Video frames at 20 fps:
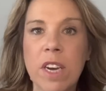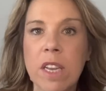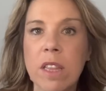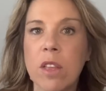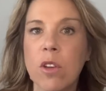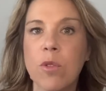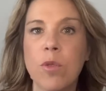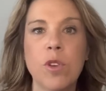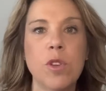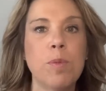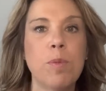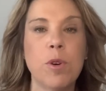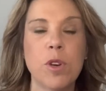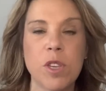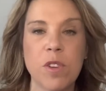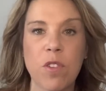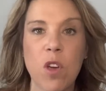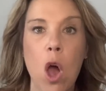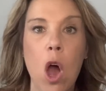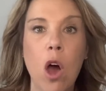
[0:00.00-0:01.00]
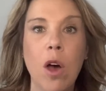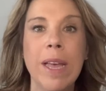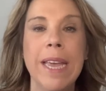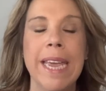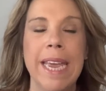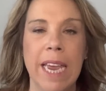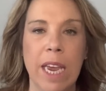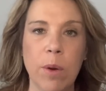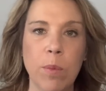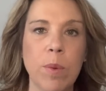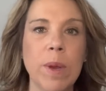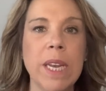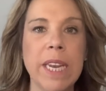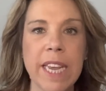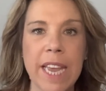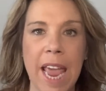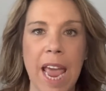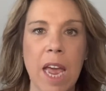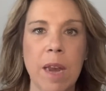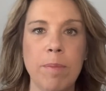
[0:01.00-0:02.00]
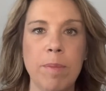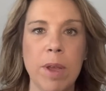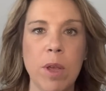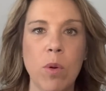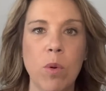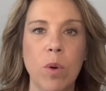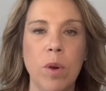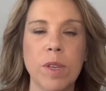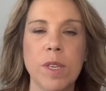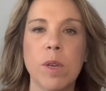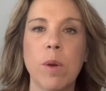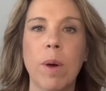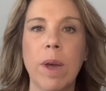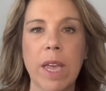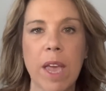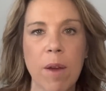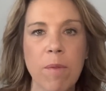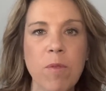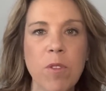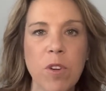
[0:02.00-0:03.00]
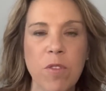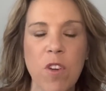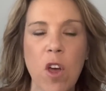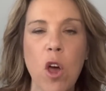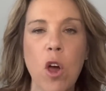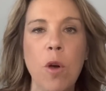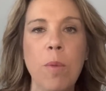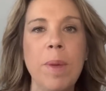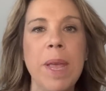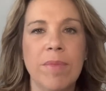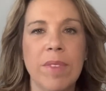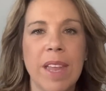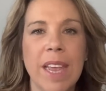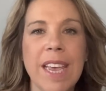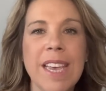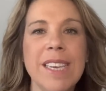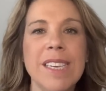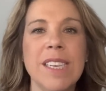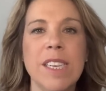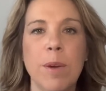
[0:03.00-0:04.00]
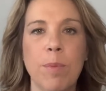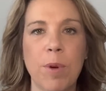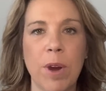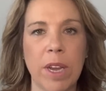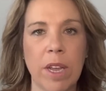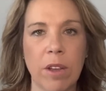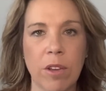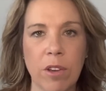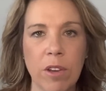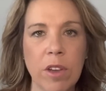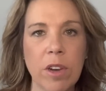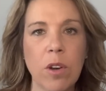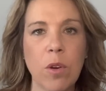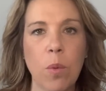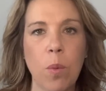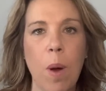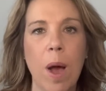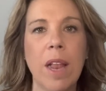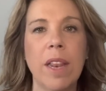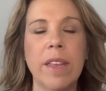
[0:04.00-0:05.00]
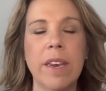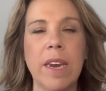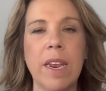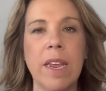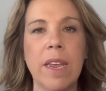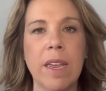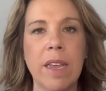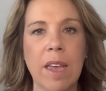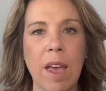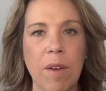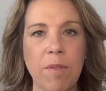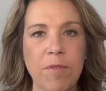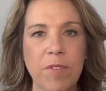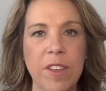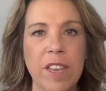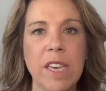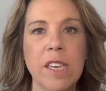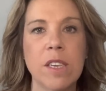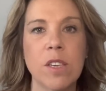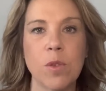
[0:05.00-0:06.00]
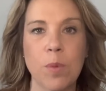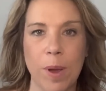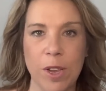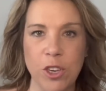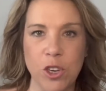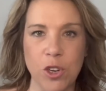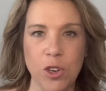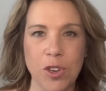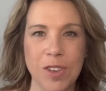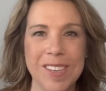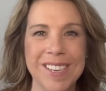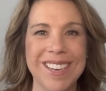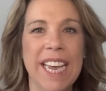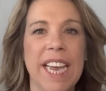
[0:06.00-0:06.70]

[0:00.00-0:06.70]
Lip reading: in the cruise ports of call, it really can be cool. So a comfort of home is to bring a good quality, comfy sweatshirt.